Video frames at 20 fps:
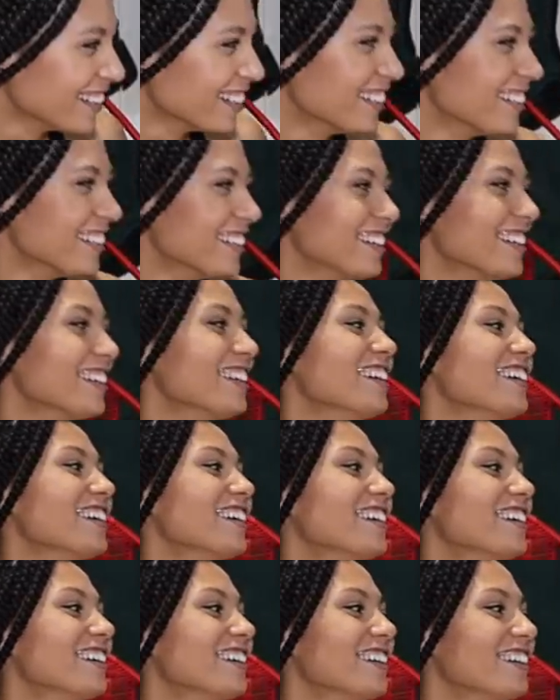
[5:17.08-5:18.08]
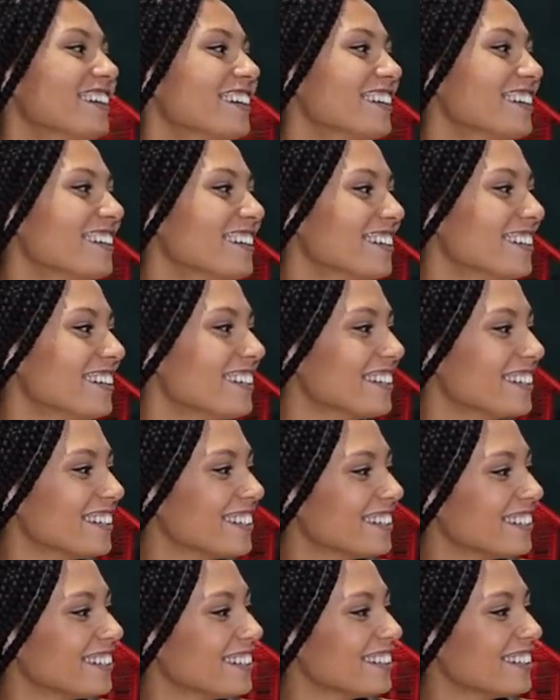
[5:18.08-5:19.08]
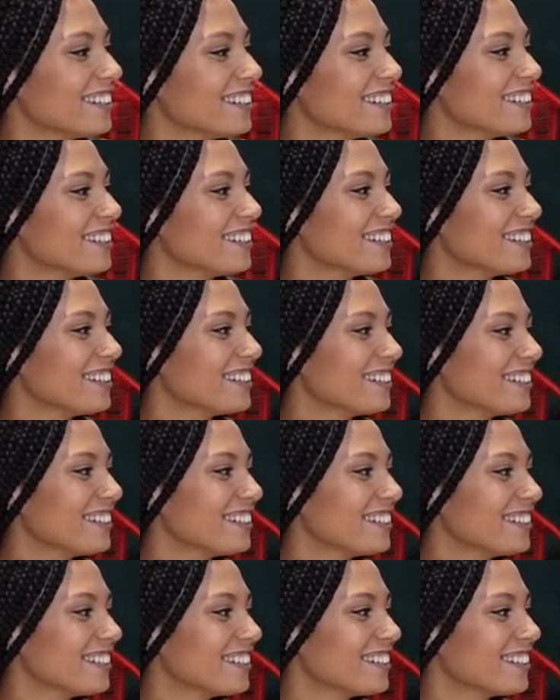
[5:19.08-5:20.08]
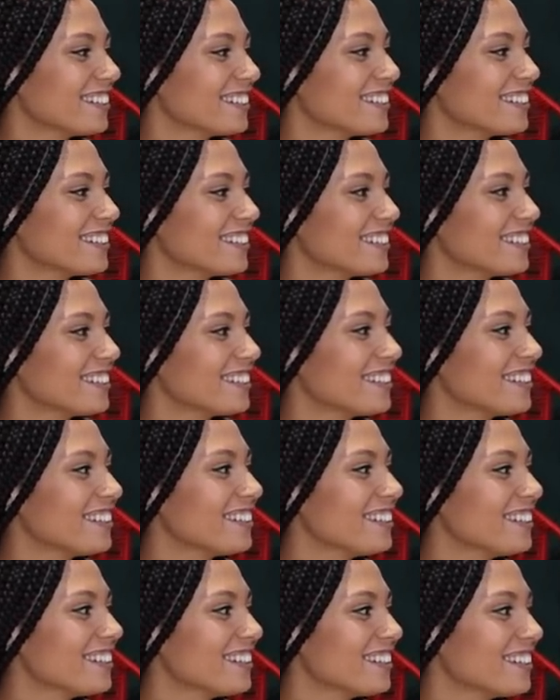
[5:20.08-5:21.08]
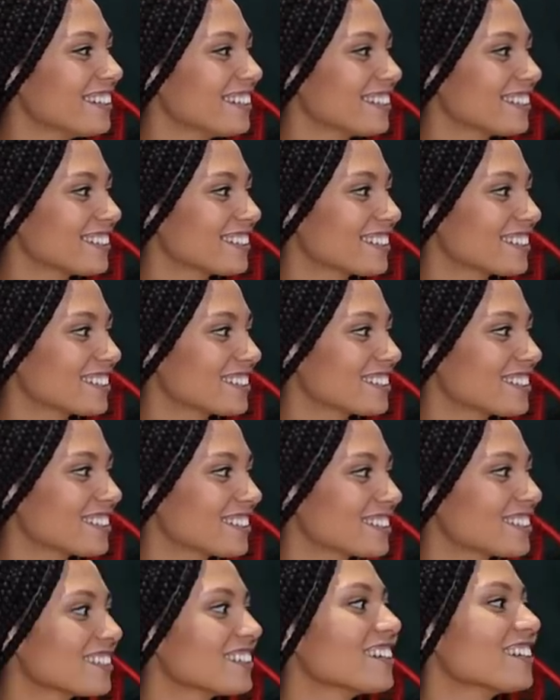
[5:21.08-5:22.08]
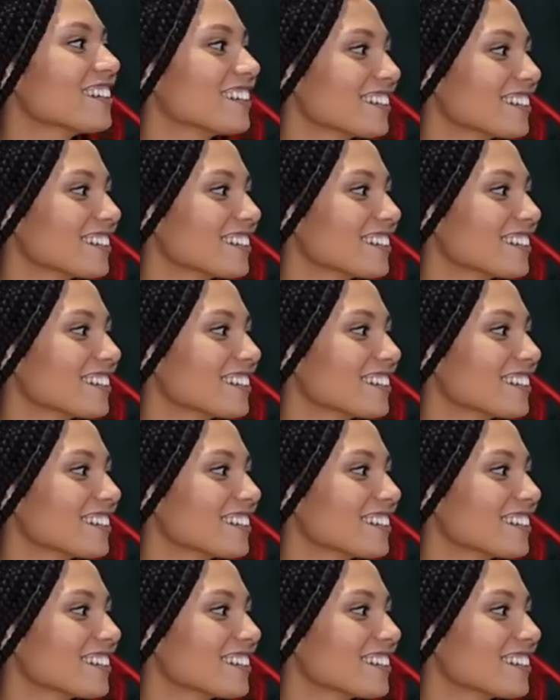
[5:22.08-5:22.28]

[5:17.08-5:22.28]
The person shown says nothing.